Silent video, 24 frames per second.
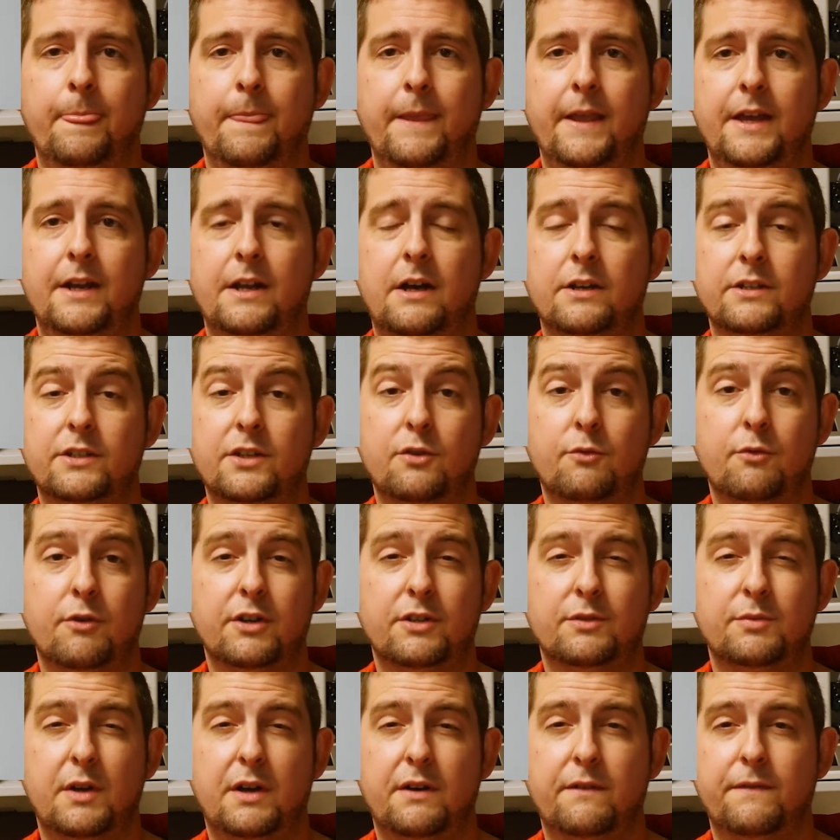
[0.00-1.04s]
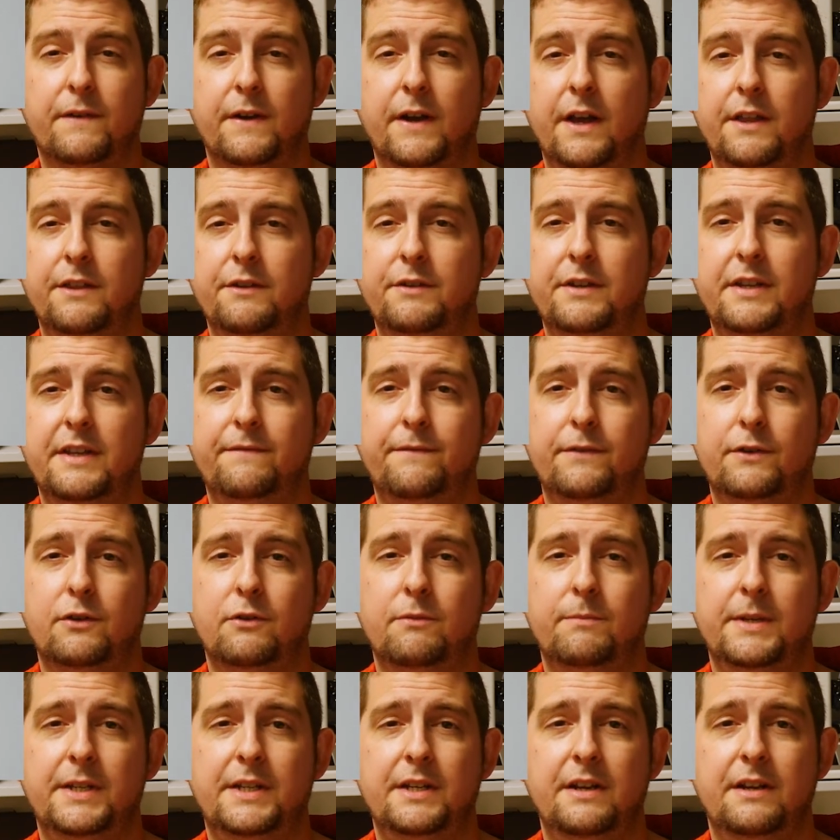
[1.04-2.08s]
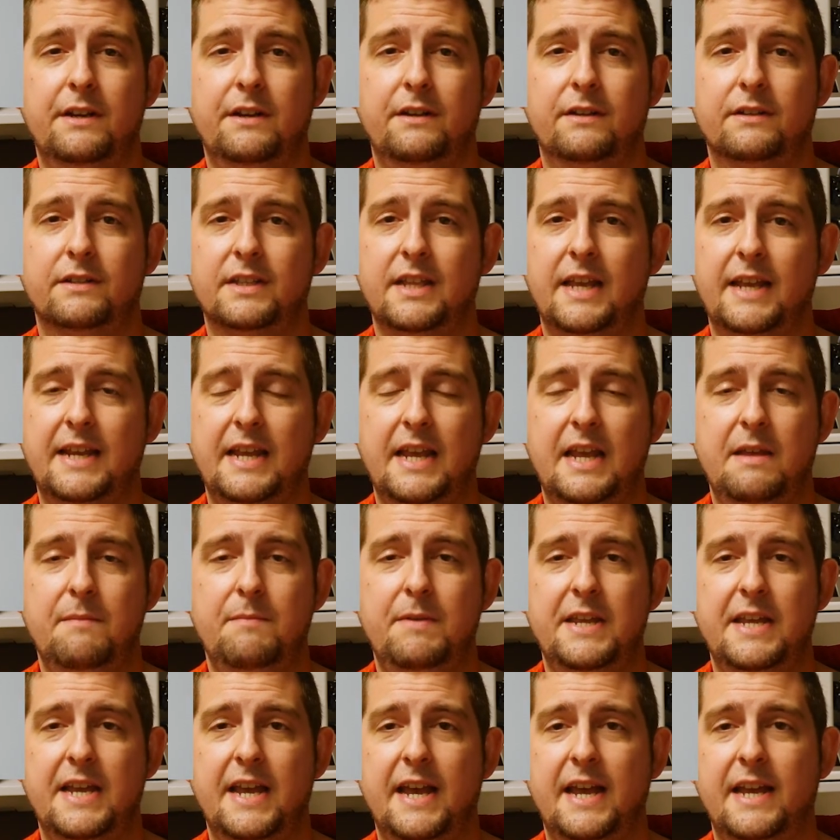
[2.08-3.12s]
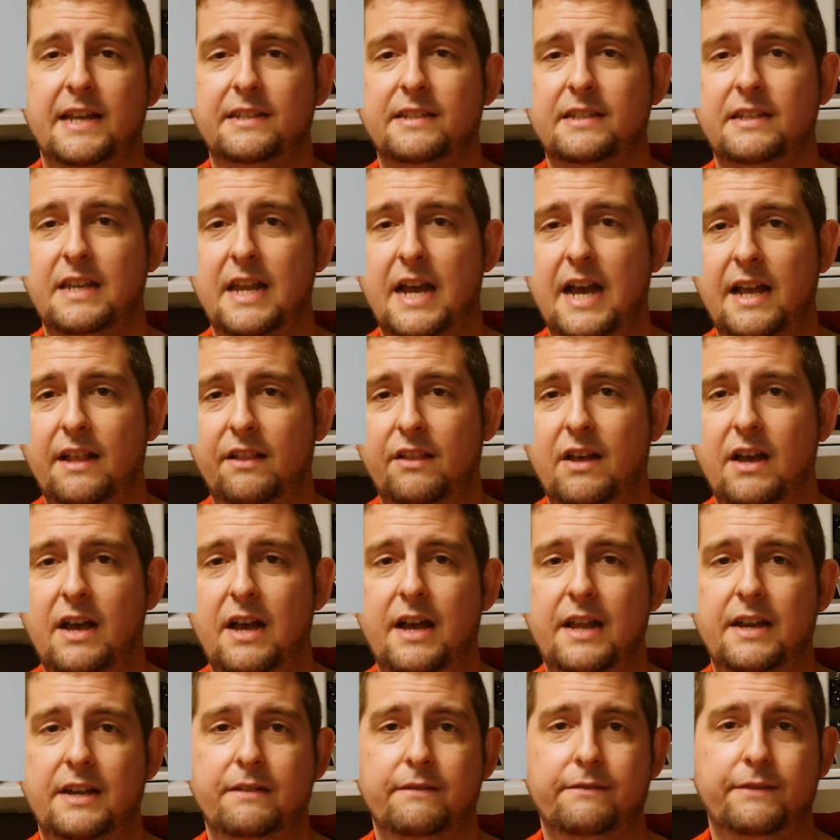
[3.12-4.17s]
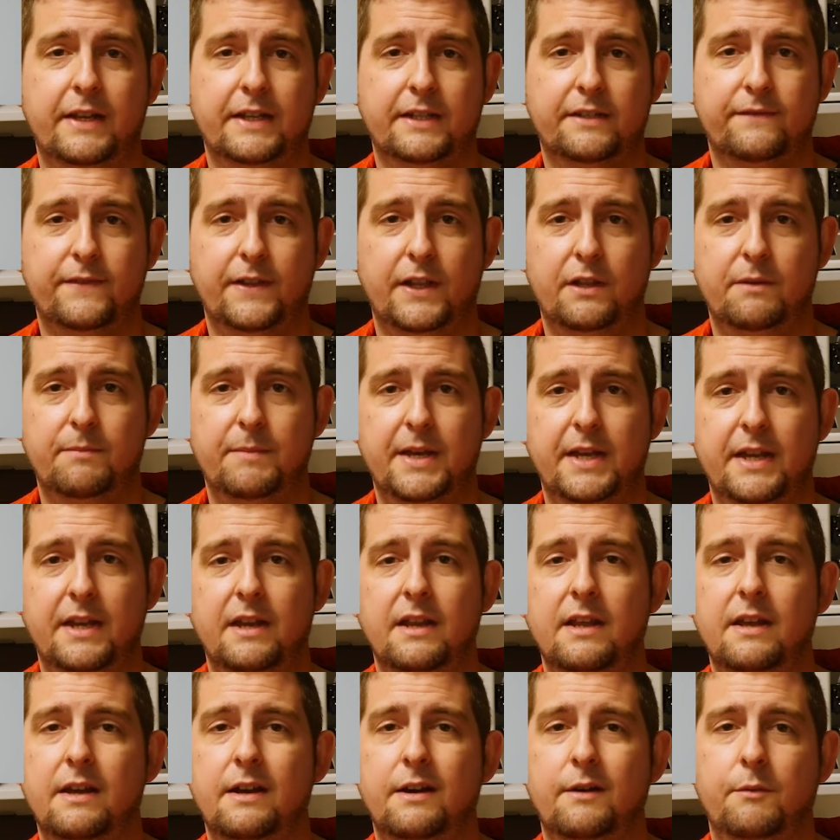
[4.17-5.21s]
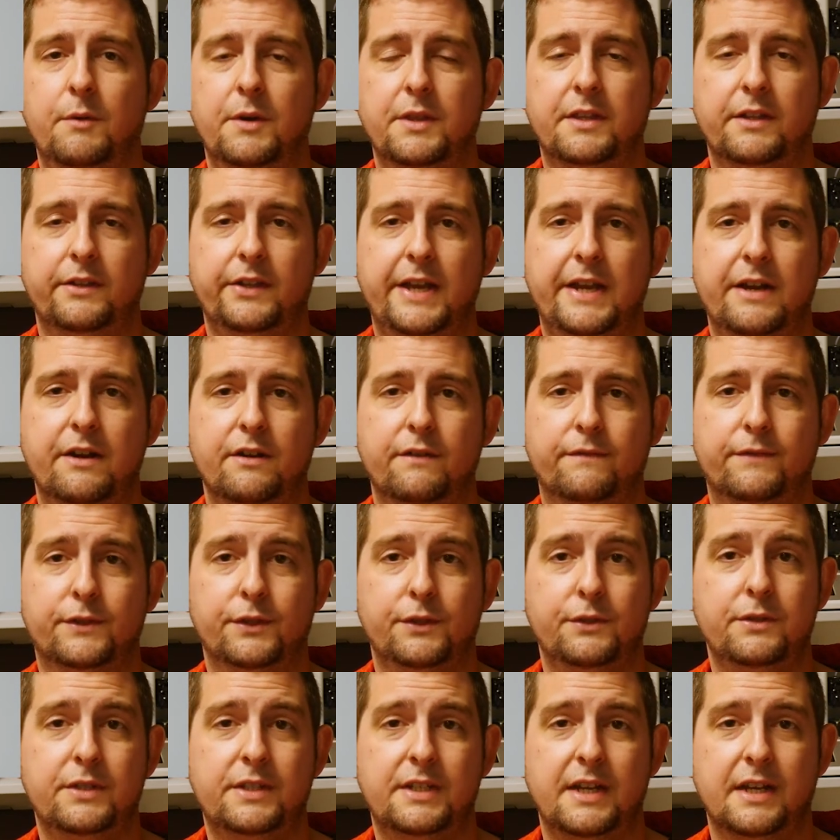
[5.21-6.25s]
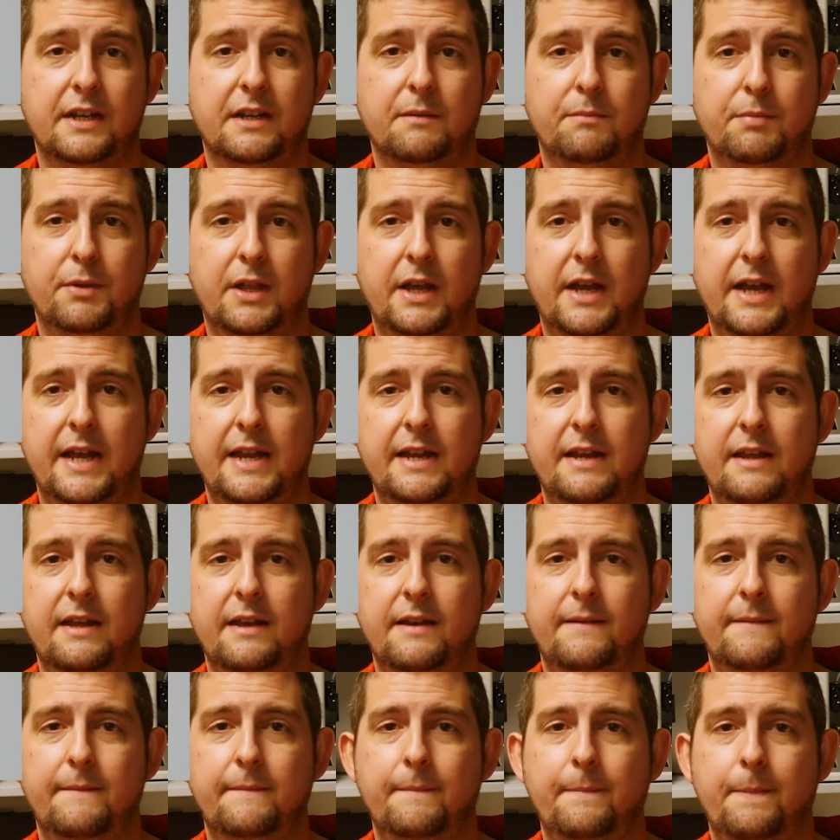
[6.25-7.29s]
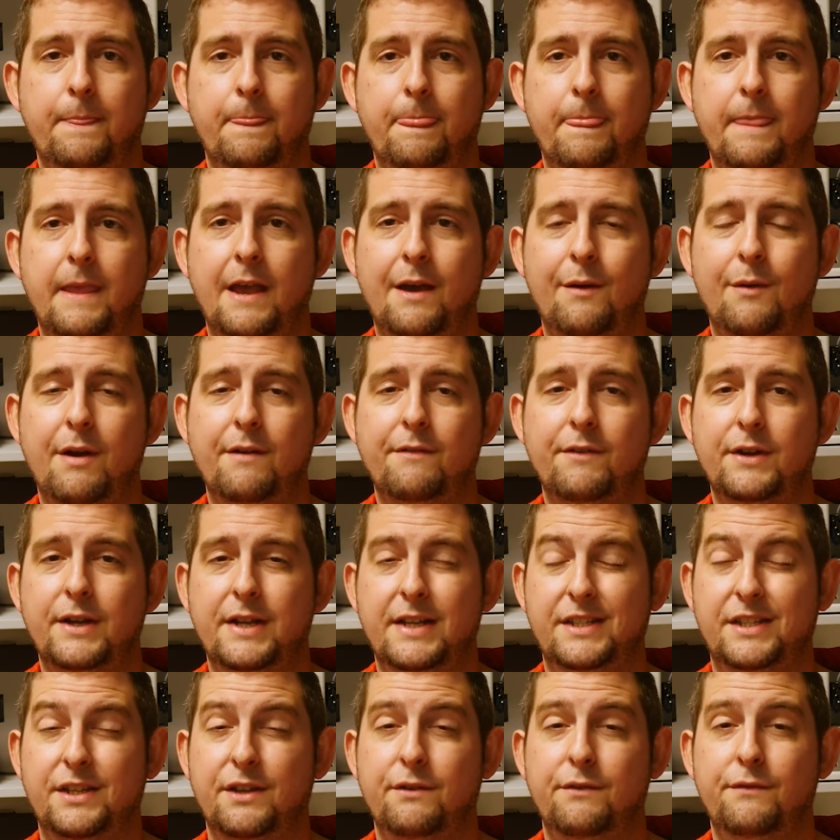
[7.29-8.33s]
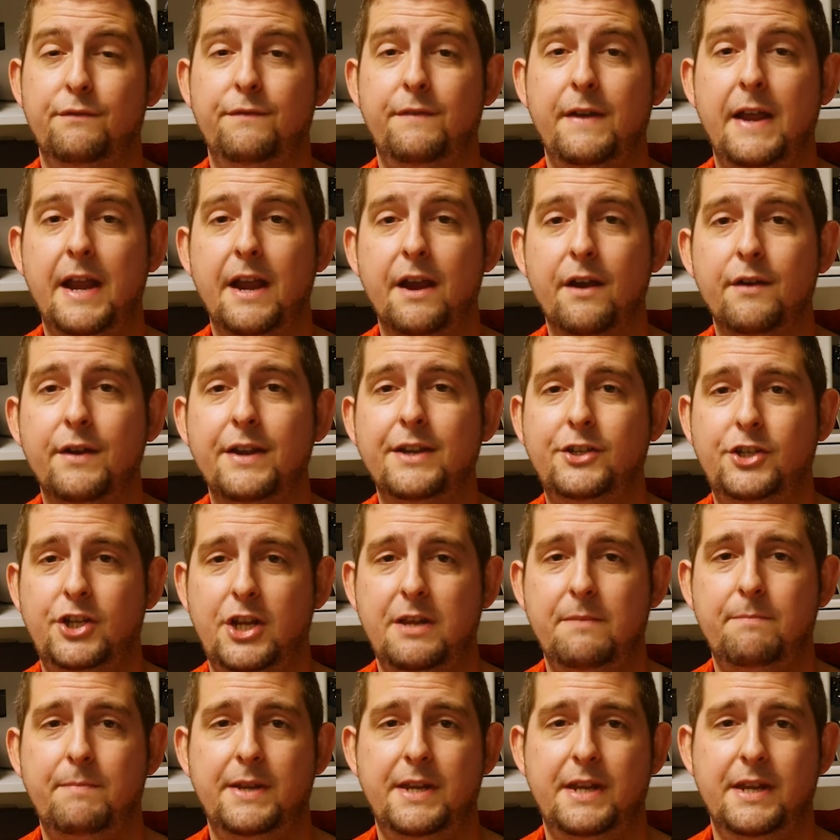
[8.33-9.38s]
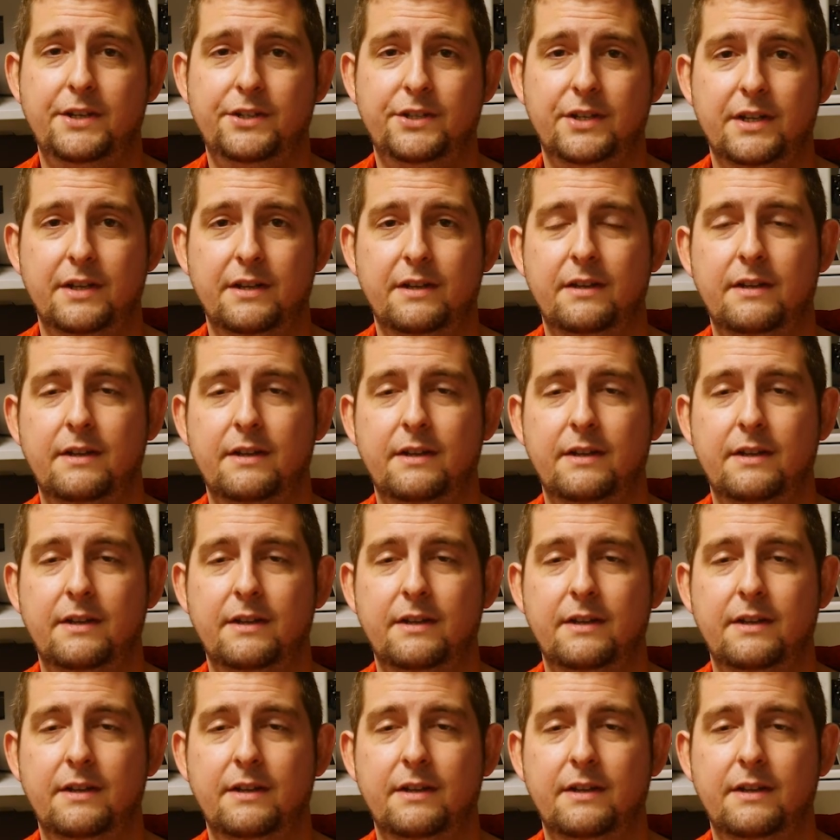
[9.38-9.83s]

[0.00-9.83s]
It also works well for other difficult materials like ABS, nylon, and flex filament with a layer of glue stick applied. However, it's a very cheap addition.